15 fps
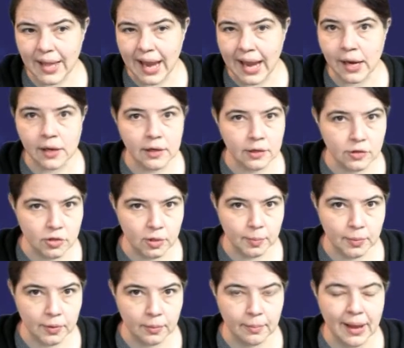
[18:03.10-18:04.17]
80
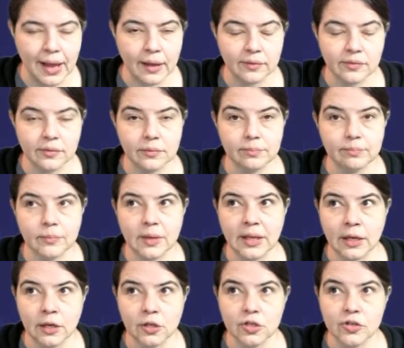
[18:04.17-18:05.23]
Jupiter mass
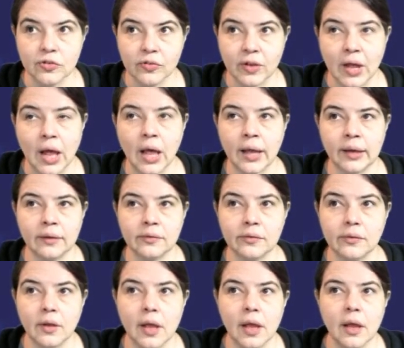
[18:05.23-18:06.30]
ish
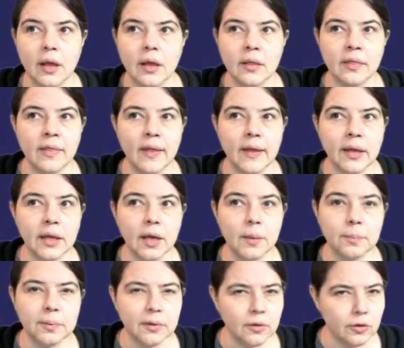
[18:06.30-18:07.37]
size, they
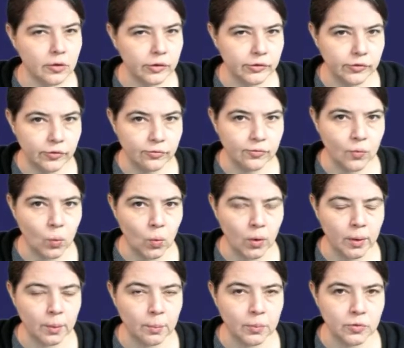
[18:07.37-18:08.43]
appear to
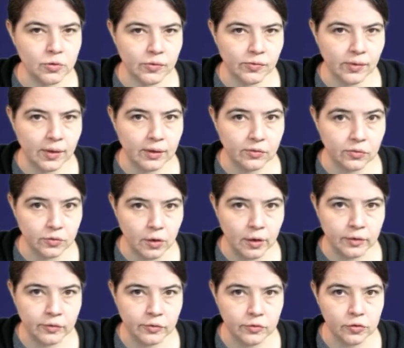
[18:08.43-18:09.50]
form just like
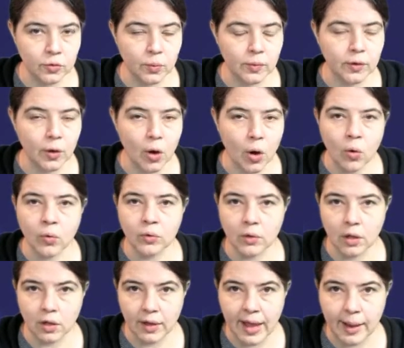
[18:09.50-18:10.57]
stars do in their own
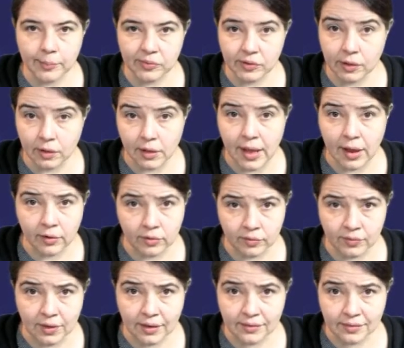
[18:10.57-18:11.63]
collapsing cloud
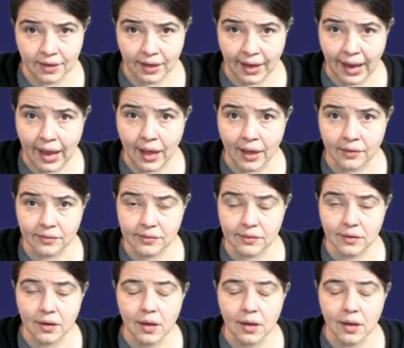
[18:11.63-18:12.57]
of dust and gas.